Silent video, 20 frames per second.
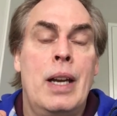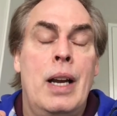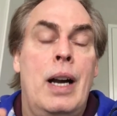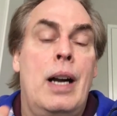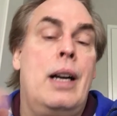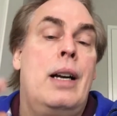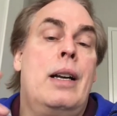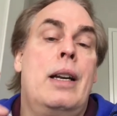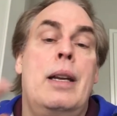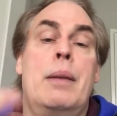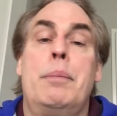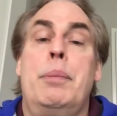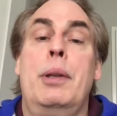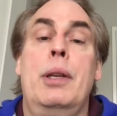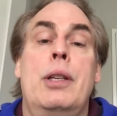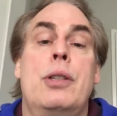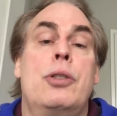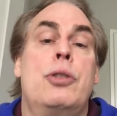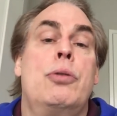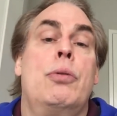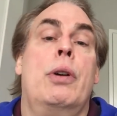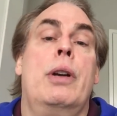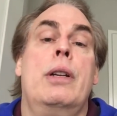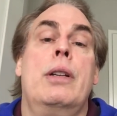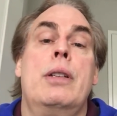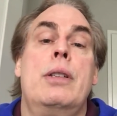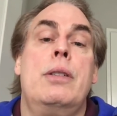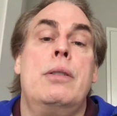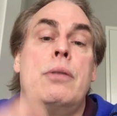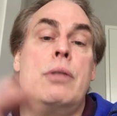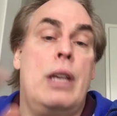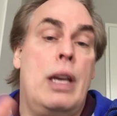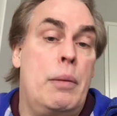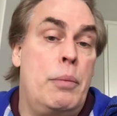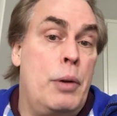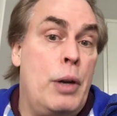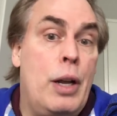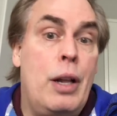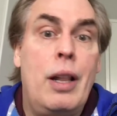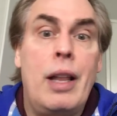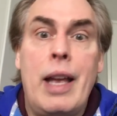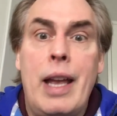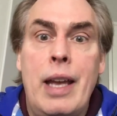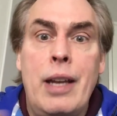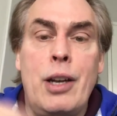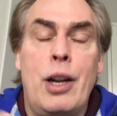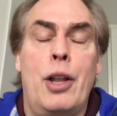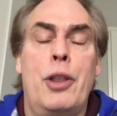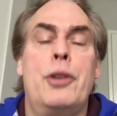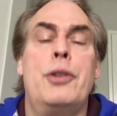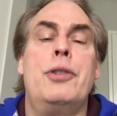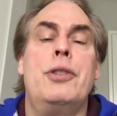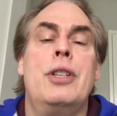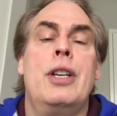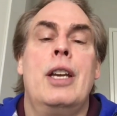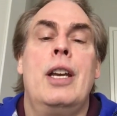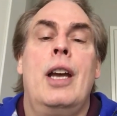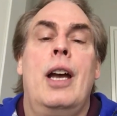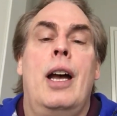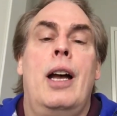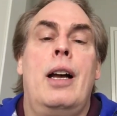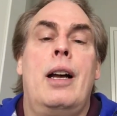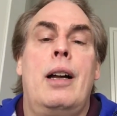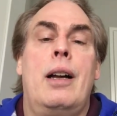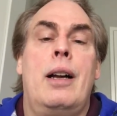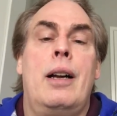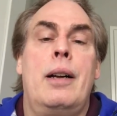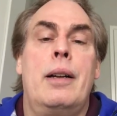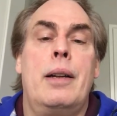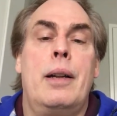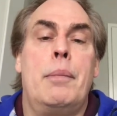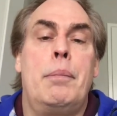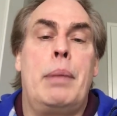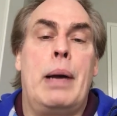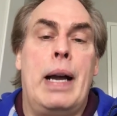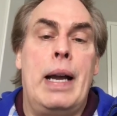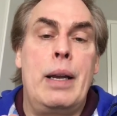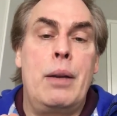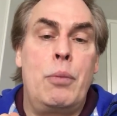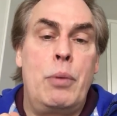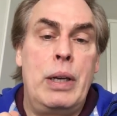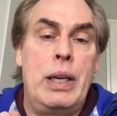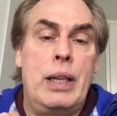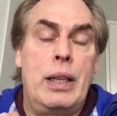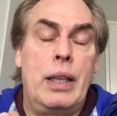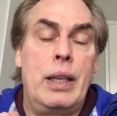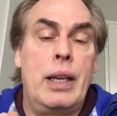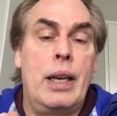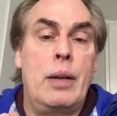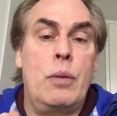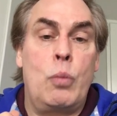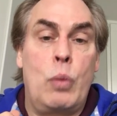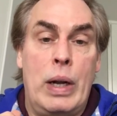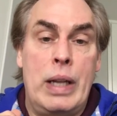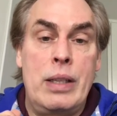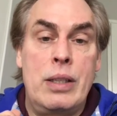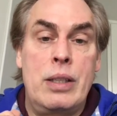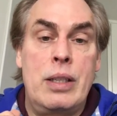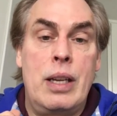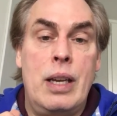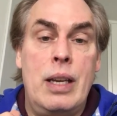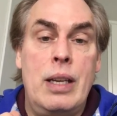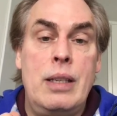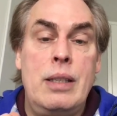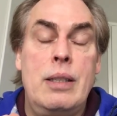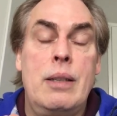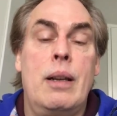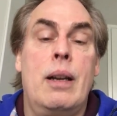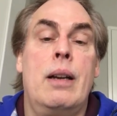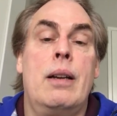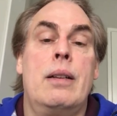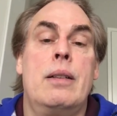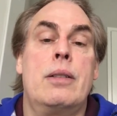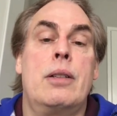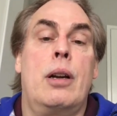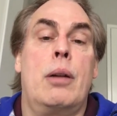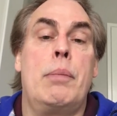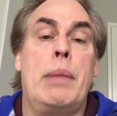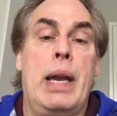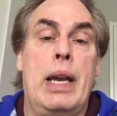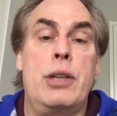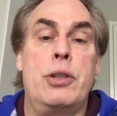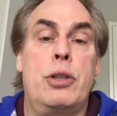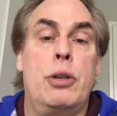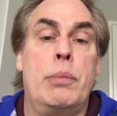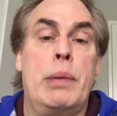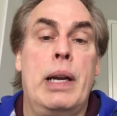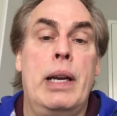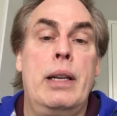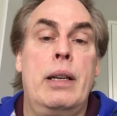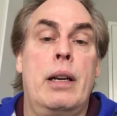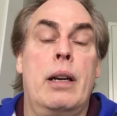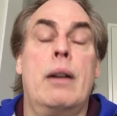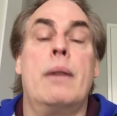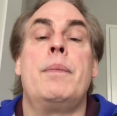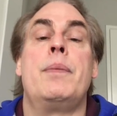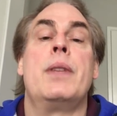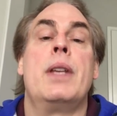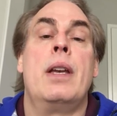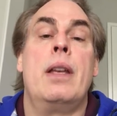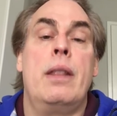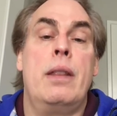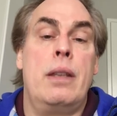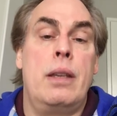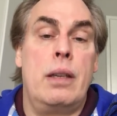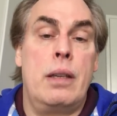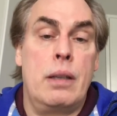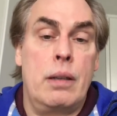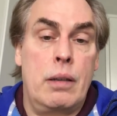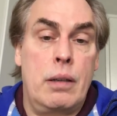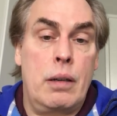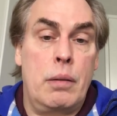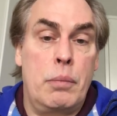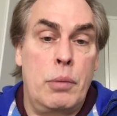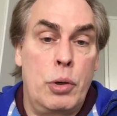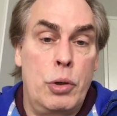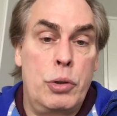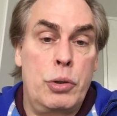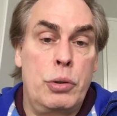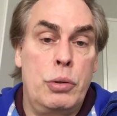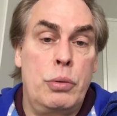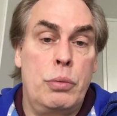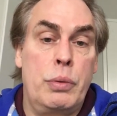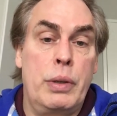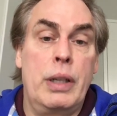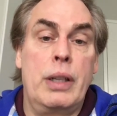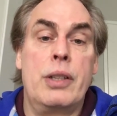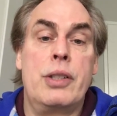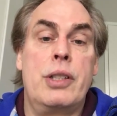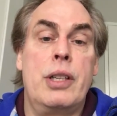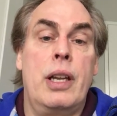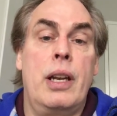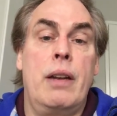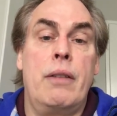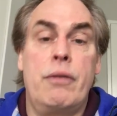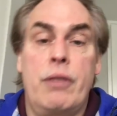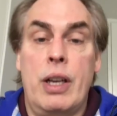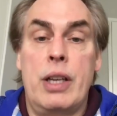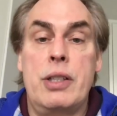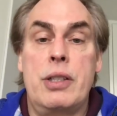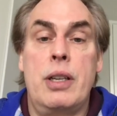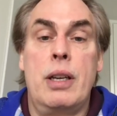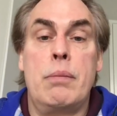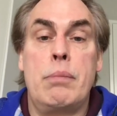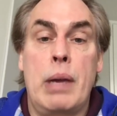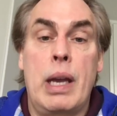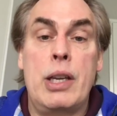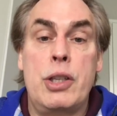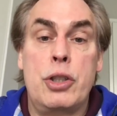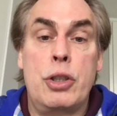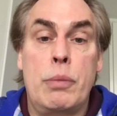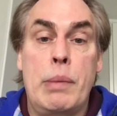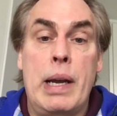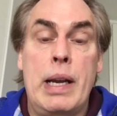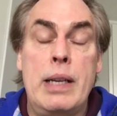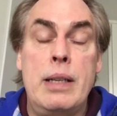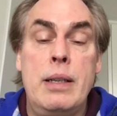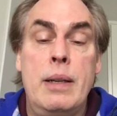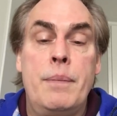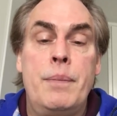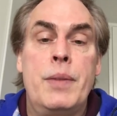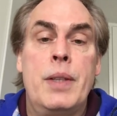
And please join us, Gabrielle and others, on a bi-weekly on Wednesdays as our mastermind, the Commercial Real Estate Investing Mastermind.